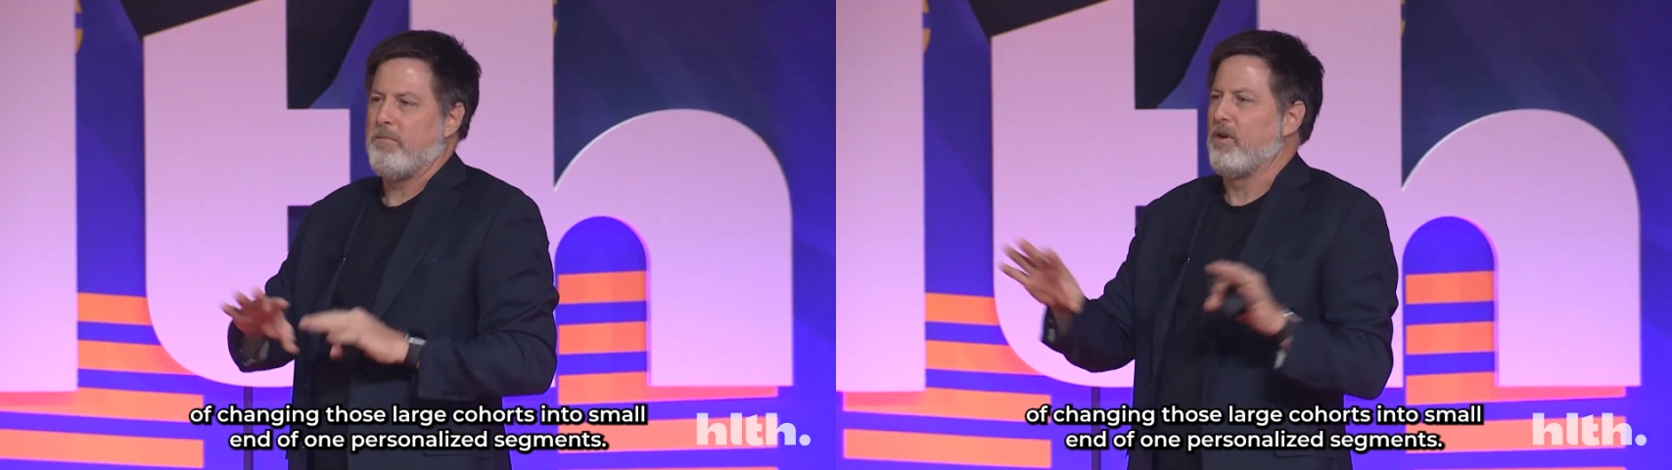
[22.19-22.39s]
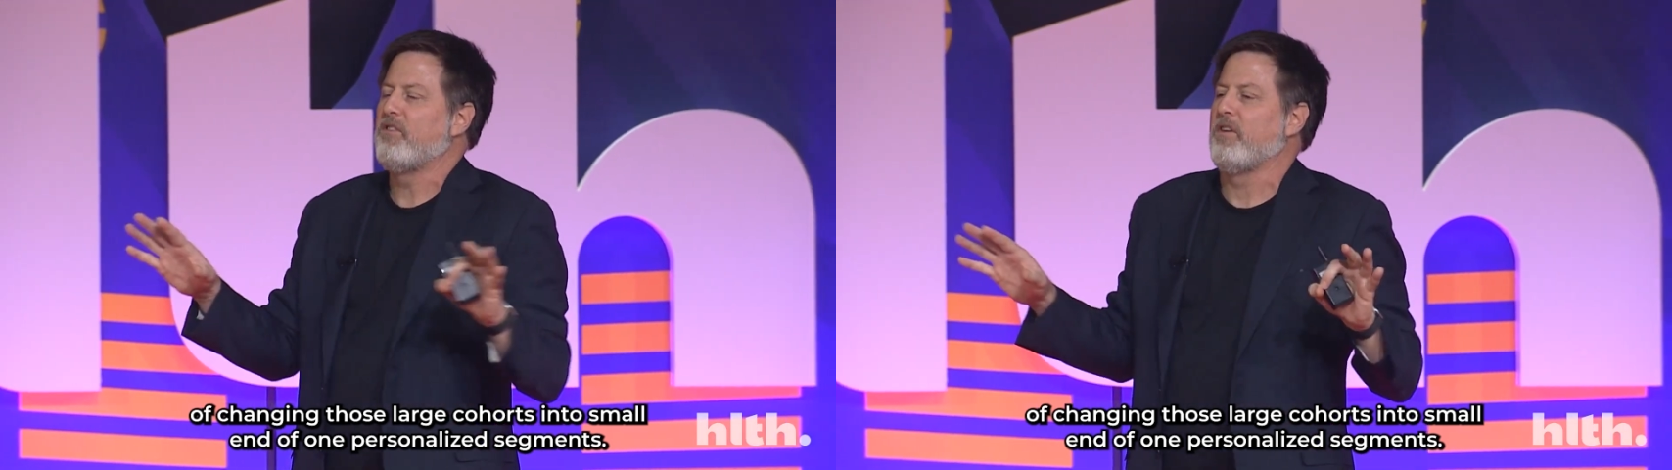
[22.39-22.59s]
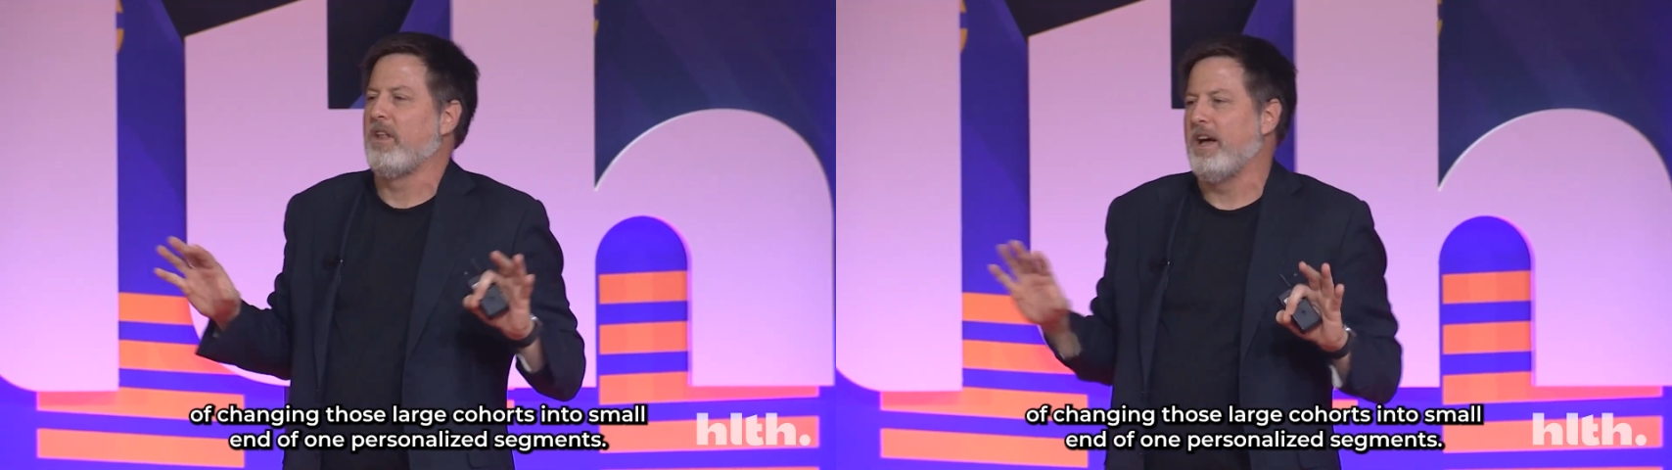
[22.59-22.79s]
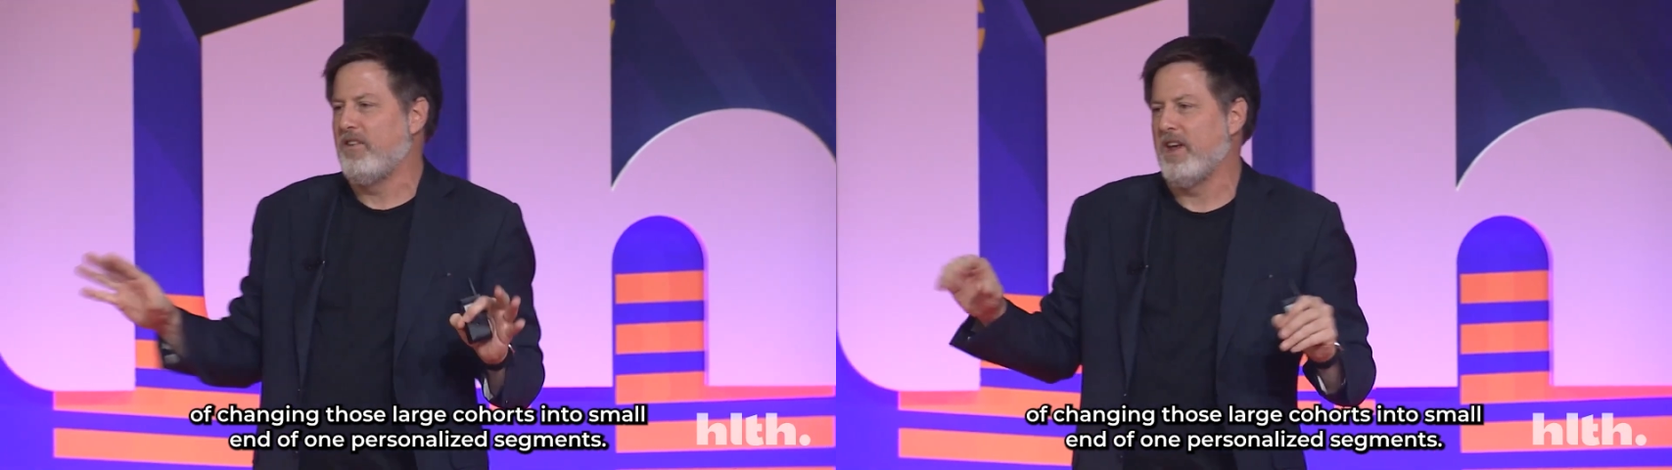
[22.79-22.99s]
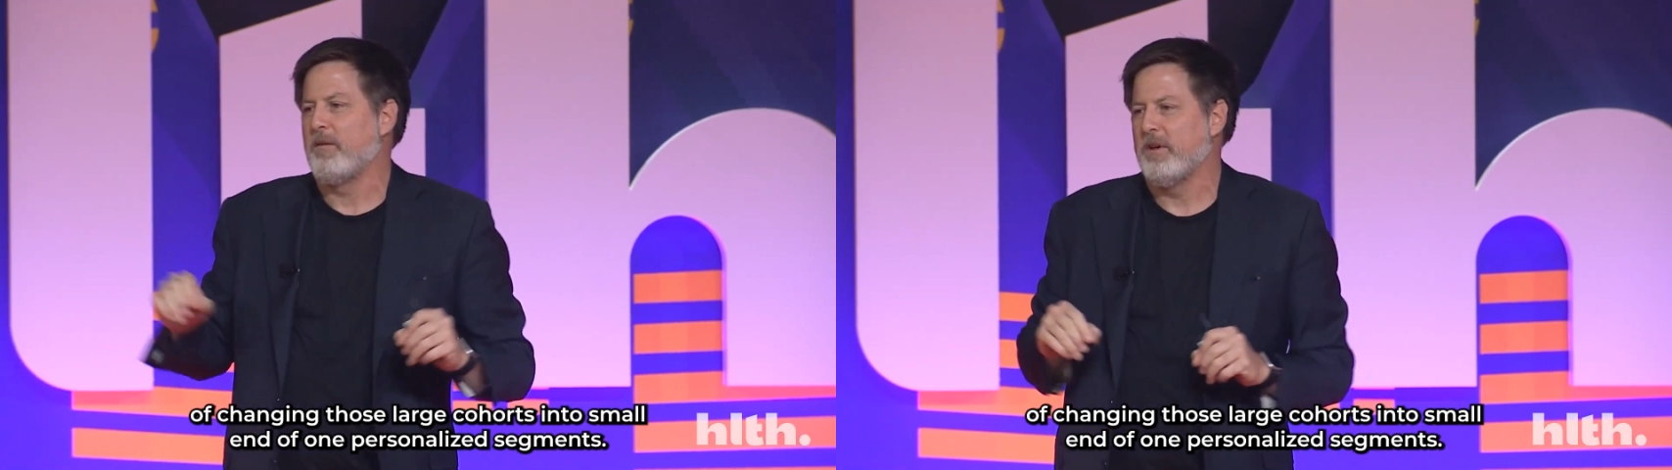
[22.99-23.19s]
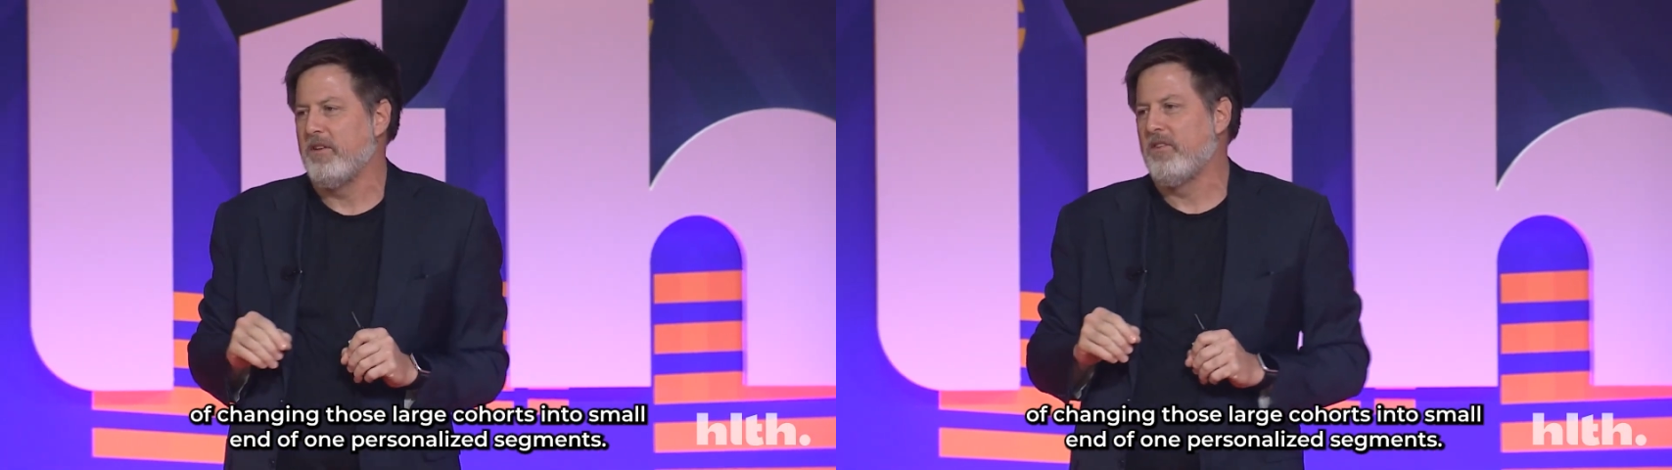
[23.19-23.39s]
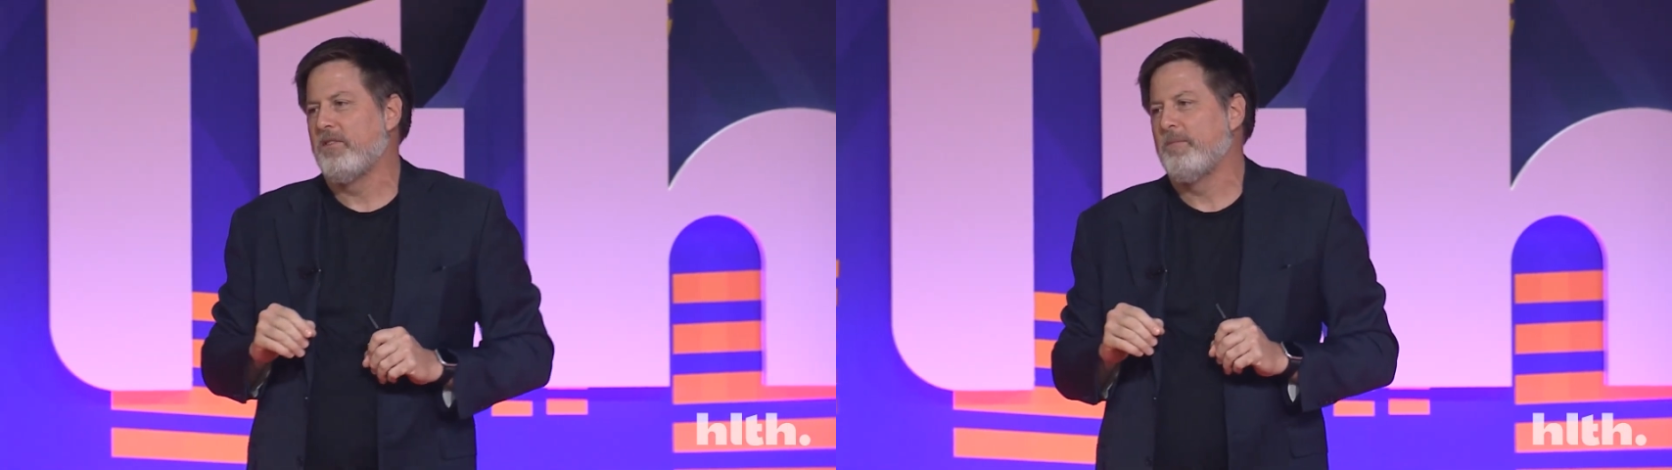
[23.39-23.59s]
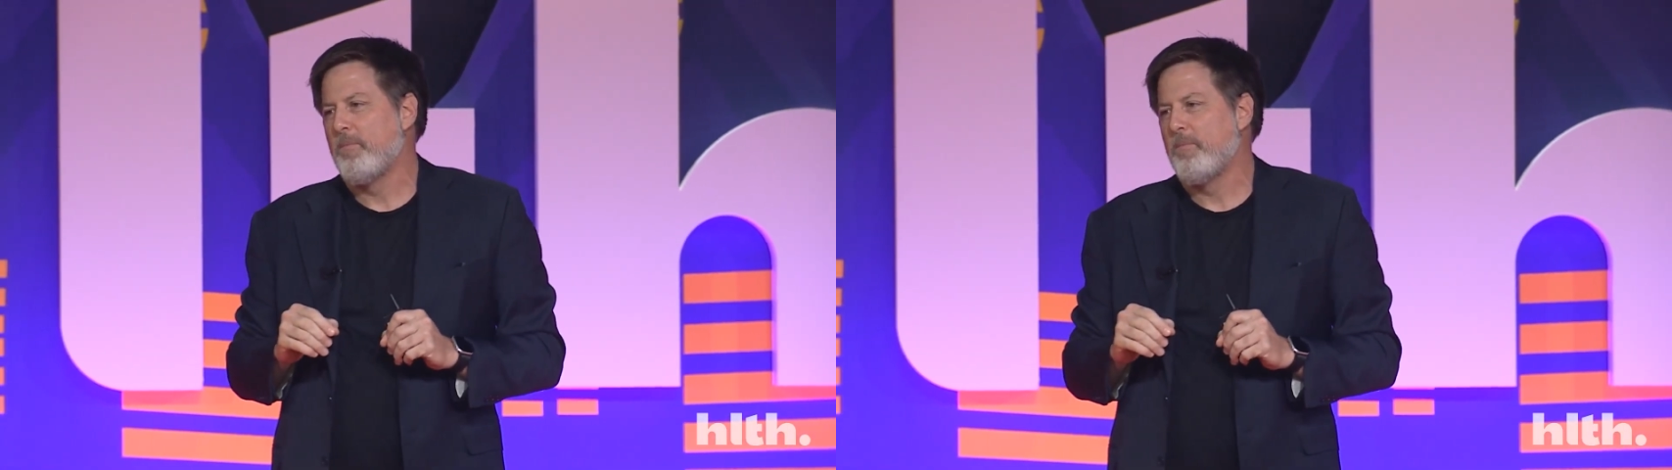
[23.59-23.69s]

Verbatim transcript: personalized segments.